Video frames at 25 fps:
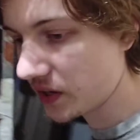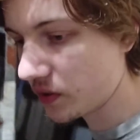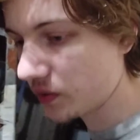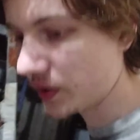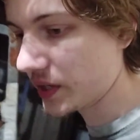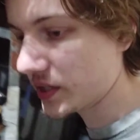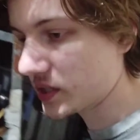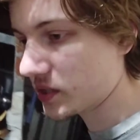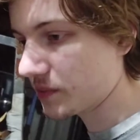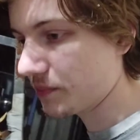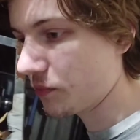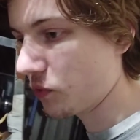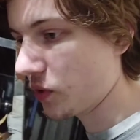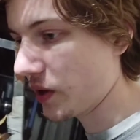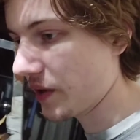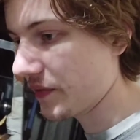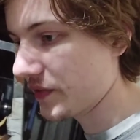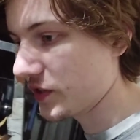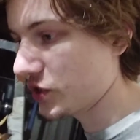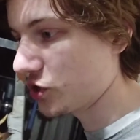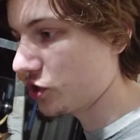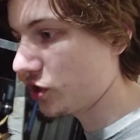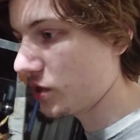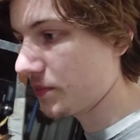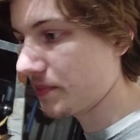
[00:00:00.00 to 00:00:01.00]
I'll get some more heavy
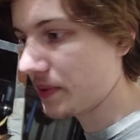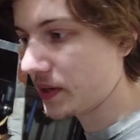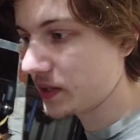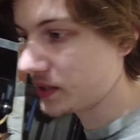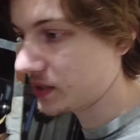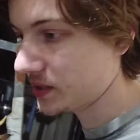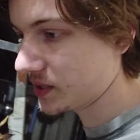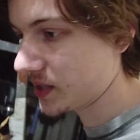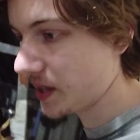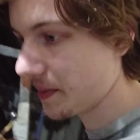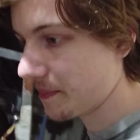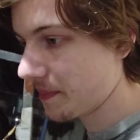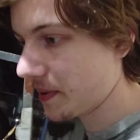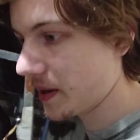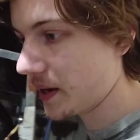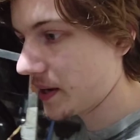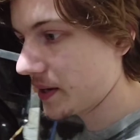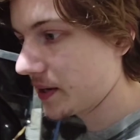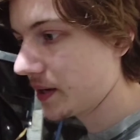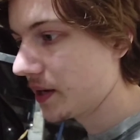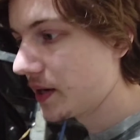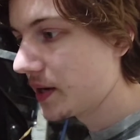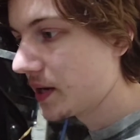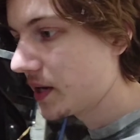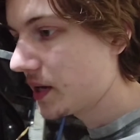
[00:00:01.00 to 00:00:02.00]
duty paint because that paint
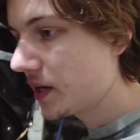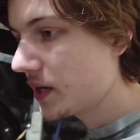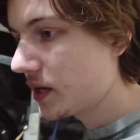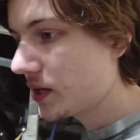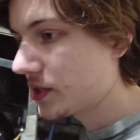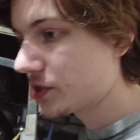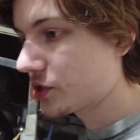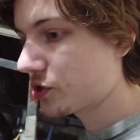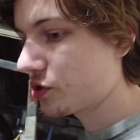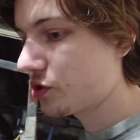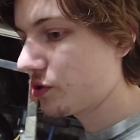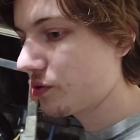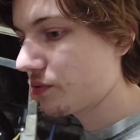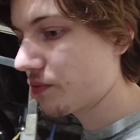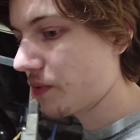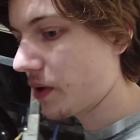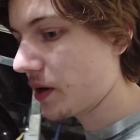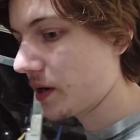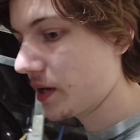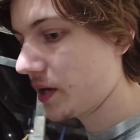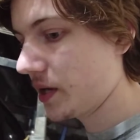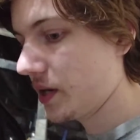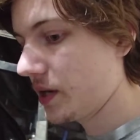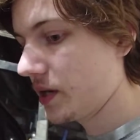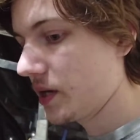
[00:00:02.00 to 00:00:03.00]
is too
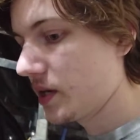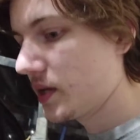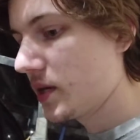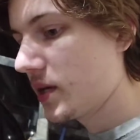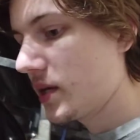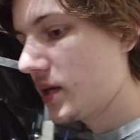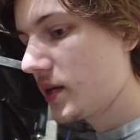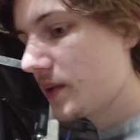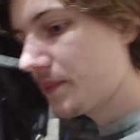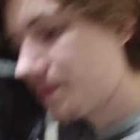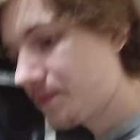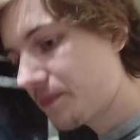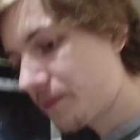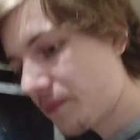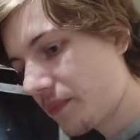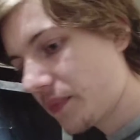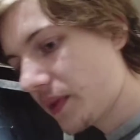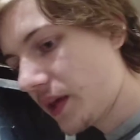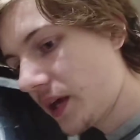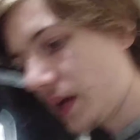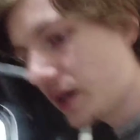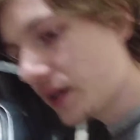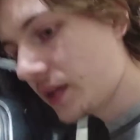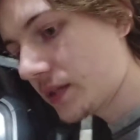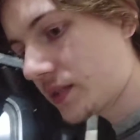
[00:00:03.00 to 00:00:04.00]
runny.
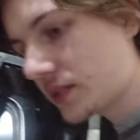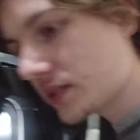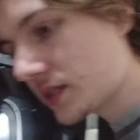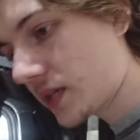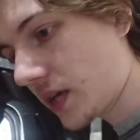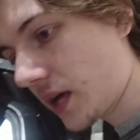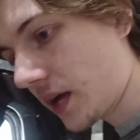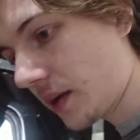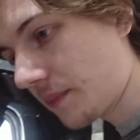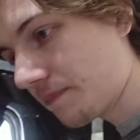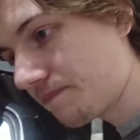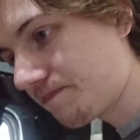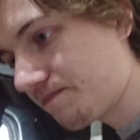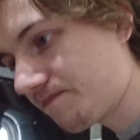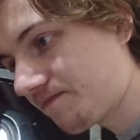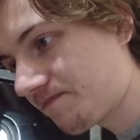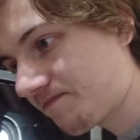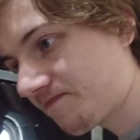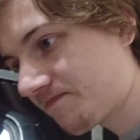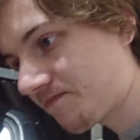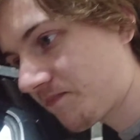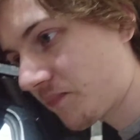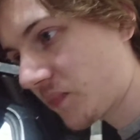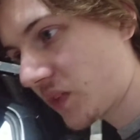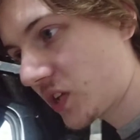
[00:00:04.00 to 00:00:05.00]
It's
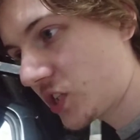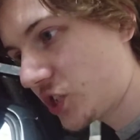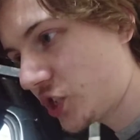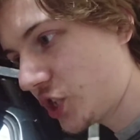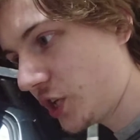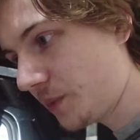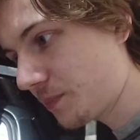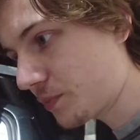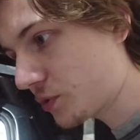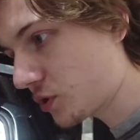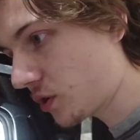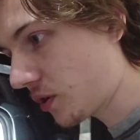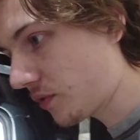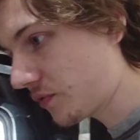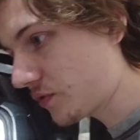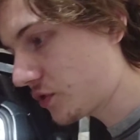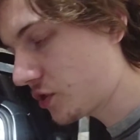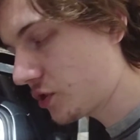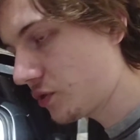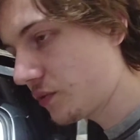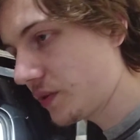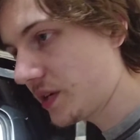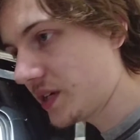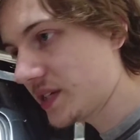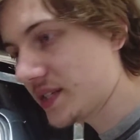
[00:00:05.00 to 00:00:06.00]
chips off
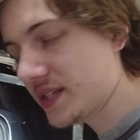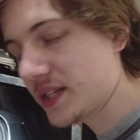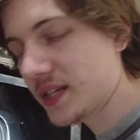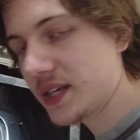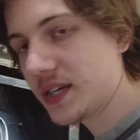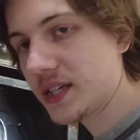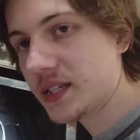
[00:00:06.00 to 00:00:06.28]
too easily.